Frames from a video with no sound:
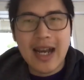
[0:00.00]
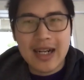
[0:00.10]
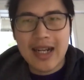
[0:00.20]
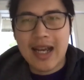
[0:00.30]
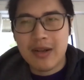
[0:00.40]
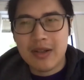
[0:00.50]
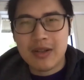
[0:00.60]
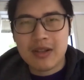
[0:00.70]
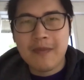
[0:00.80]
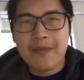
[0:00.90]
other
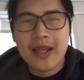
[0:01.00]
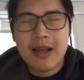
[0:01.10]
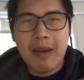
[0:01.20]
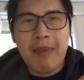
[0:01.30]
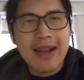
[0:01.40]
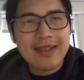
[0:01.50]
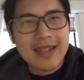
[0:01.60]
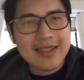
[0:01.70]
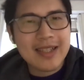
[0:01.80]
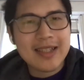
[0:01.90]
languages. But Python
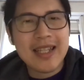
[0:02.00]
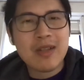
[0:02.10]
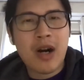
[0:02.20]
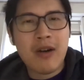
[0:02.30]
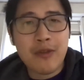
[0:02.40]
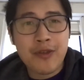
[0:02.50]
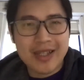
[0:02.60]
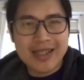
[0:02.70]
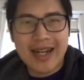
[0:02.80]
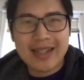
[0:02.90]
is indeed one of the
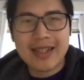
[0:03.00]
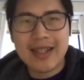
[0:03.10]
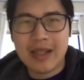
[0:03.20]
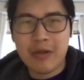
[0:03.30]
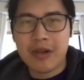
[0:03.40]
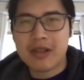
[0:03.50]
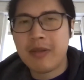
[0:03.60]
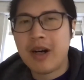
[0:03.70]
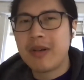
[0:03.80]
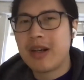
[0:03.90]
first class citizens we want to
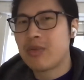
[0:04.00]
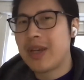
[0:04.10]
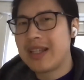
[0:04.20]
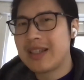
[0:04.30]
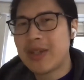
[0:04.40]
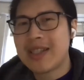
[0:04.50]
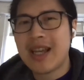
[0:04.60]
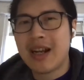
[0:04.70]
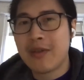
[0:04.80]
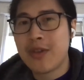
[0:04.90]
support, because we see
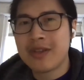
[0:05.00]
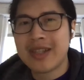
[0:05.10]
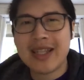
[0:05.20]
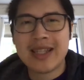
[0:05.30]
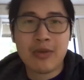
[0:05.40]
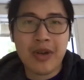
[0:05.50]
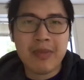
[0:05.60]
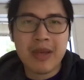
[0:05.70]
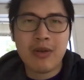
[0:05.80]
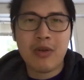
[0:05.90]
a lot of use cases where
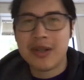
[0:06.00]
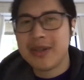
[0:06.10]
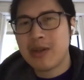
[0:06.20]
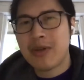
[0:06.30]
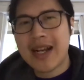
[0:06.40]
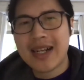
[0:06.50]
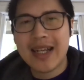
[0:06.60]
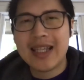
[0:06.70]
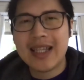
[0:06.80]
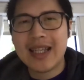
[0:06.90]
people want to
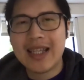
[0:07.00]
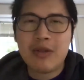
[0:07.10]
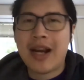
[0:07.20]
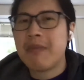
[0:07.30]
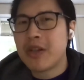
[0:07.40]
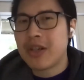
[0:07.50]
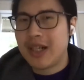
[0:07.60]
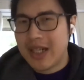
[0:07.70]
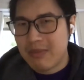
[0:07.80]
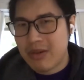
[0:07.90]
directly write machine
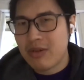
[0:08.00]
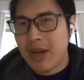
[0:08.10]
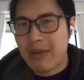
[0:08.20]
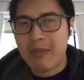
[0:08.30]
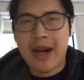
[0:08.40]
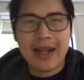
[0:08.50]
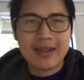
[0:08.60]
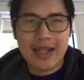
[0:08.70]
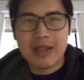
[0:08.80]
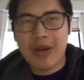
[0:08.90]
learning program in
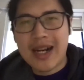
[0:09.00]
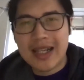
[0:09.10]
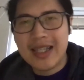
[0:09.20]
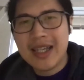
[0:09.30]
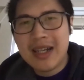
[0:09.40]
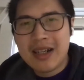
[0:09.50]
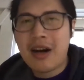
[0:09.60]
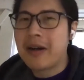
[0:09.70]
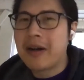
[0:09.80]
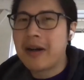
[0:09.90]
Python and directly
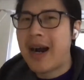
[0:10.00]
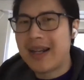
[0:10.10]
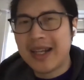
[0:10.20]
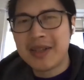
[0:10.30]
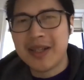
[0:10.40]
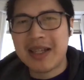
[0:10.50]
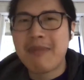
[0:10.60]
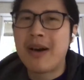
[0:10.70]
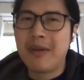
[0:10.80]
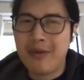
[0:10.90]
call compilation and
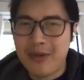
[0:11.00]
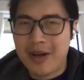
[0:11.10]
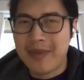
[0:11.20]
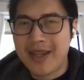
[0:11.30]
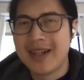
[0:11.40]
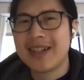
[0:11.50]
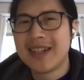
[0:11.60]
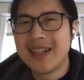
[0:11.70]
deployment from there.